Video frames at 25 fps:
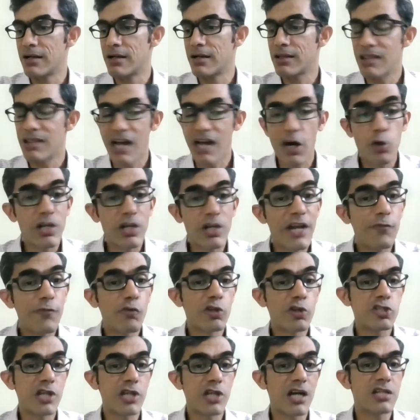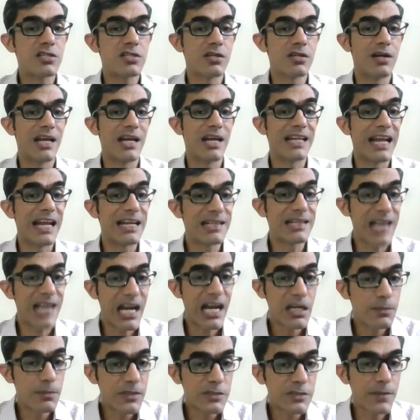cloud infrastructure and
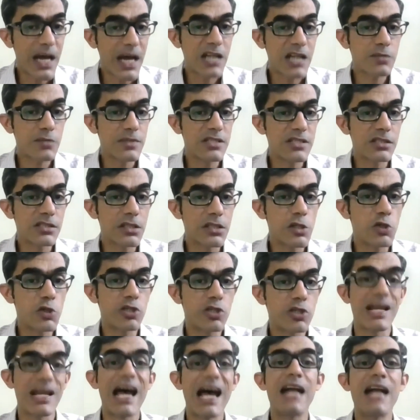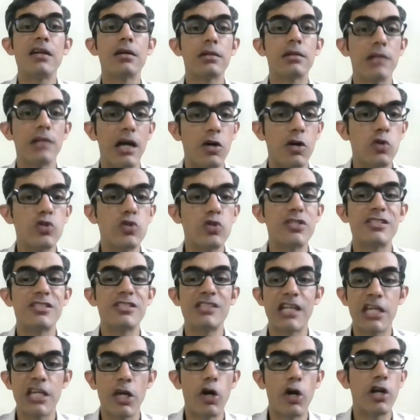entitlements management solution and a cloud
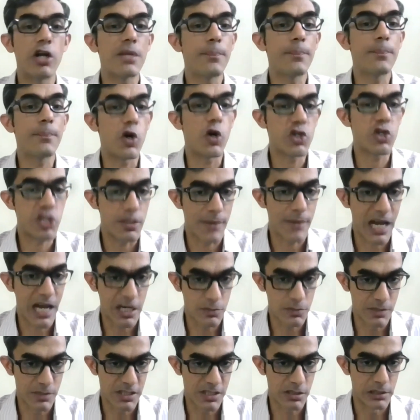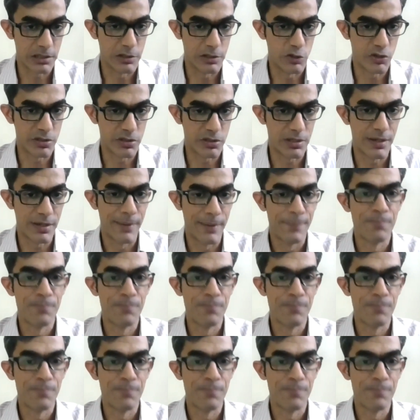security posture management solution.